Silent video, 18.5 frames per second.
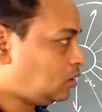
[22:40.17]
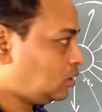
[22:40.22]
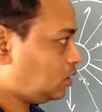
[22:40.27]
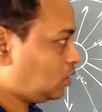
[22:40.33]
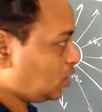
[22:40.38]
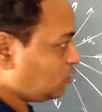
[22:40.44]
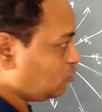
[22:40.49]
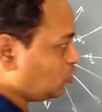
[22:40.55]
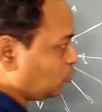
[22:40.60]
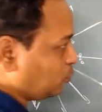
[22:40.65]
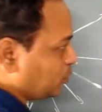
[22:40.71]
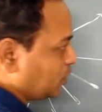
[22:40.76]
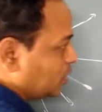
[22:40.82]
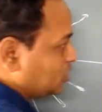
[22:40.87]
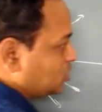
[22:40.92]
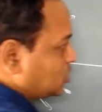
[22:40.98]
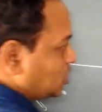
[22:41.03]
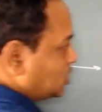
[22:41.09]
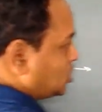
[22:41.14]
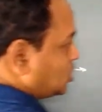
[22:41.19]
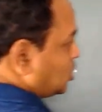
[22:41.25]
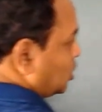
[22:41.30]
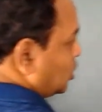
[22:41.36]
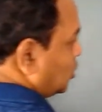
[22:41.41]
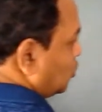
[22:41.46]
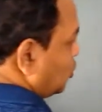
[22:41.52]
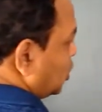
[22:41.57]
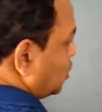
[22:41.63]
Now you place
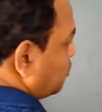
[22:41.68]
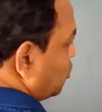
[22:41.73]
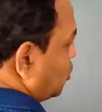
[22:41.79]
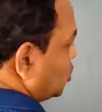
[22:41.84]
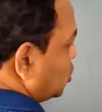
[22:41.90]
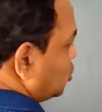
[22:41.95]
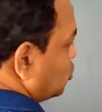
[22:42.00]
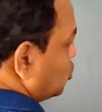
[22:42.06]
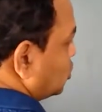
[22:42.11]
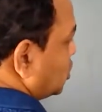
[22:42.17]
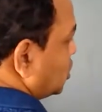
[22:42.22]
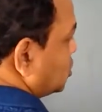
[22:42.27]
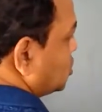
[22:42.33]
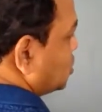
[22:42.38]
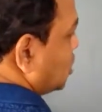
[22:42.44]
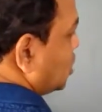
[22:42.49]
just unit positive test